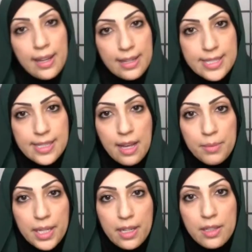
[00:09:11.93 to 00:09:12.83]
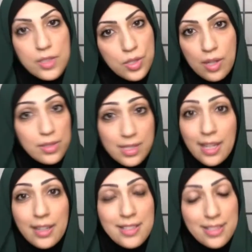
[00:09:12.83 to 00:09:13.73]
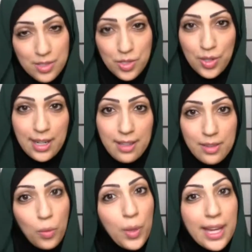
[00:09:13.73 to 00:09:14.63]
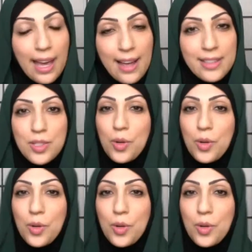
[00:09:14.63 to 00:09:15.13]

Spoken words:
Islamic studies during the weekend,